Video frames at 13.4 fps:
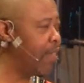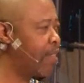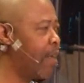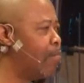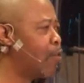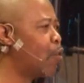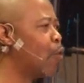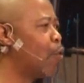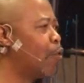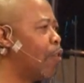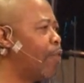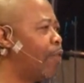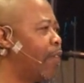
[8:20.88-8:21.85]
some
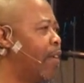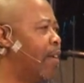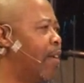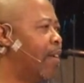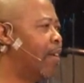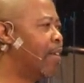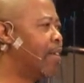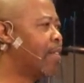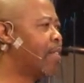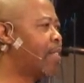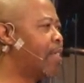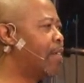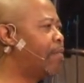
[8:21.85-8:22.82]
sort of
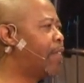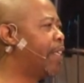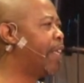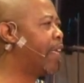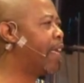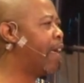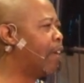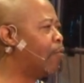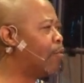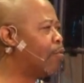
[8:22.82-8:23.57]
self-denial.